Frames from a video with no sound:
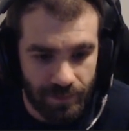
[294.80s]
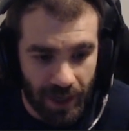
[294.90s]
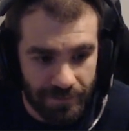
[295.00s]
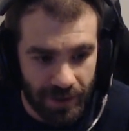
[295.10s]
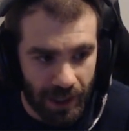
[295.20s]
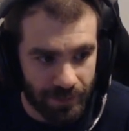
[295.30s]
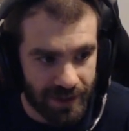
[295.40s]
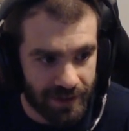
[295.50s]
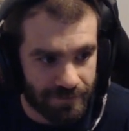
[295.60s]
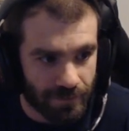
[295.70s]

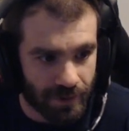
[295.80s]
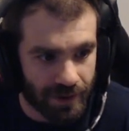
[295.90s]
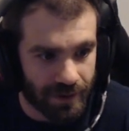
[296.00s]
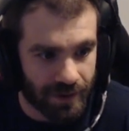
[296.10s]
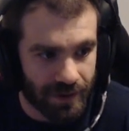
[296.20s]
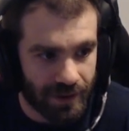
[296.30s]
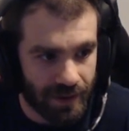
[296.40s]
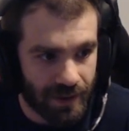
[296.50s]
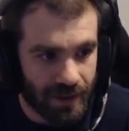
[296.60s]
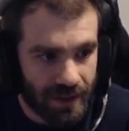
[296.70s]
family for.
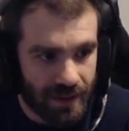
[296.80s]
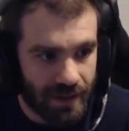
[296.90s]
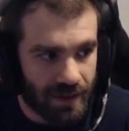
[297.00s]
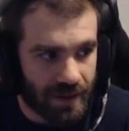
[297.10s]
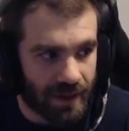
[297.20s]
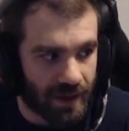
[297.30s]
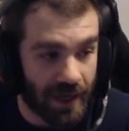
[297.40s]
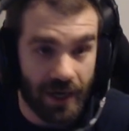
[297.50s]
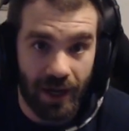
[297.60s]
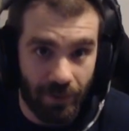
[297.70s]

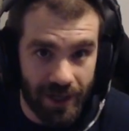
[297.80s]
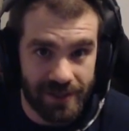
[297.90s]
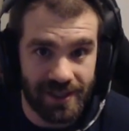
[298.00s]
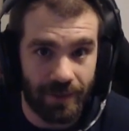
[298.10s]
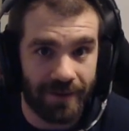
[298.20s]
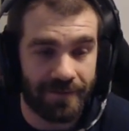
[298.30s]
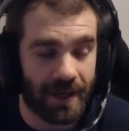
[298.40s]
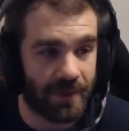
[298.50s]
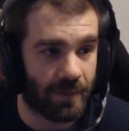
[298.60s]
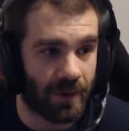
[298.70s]
And when I say my
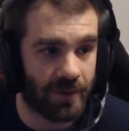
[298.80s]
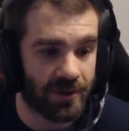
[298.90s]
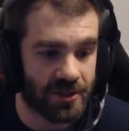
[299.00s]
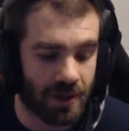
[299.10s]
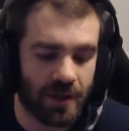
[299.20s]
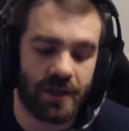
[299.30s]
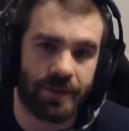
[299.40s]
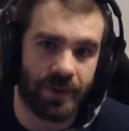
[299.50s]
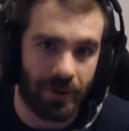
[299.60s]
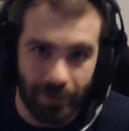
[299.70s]
family, I'm only talking
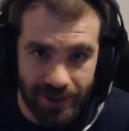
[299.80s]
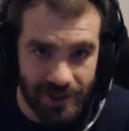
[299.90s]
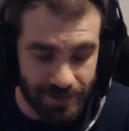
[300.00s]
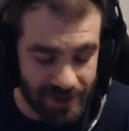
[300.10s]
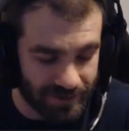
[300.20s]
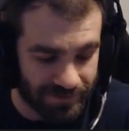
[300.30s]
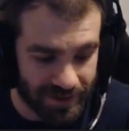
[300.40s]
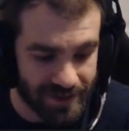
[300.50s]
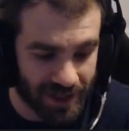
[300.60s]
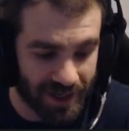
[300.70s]
about one
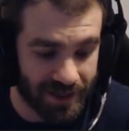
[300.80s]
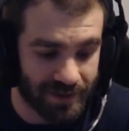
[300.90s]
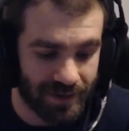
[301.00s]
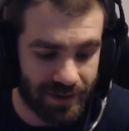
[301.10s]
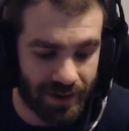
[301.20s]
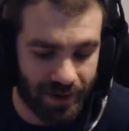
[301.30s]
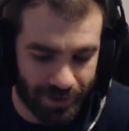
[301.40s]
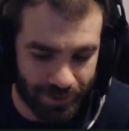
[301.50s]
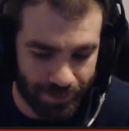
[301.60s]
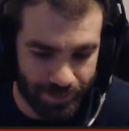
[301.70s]
specific side.
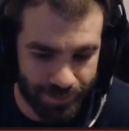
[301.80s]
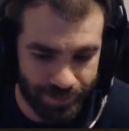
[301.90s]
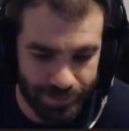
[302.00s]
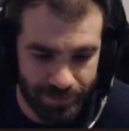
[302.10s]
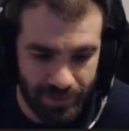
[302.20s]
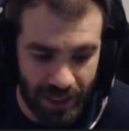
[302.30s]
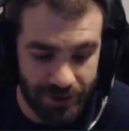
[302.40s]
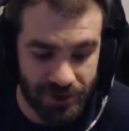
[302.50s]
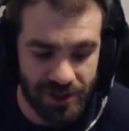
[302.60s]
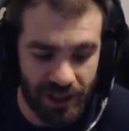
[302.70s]
I
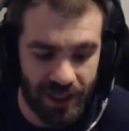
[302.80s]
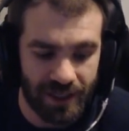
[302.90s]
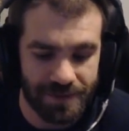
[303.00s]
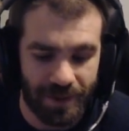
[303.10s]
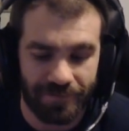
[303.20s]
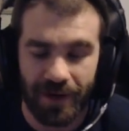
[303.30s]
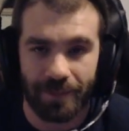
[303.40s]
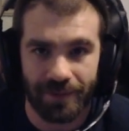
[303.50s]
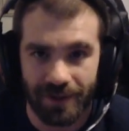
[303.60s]
just say it as my family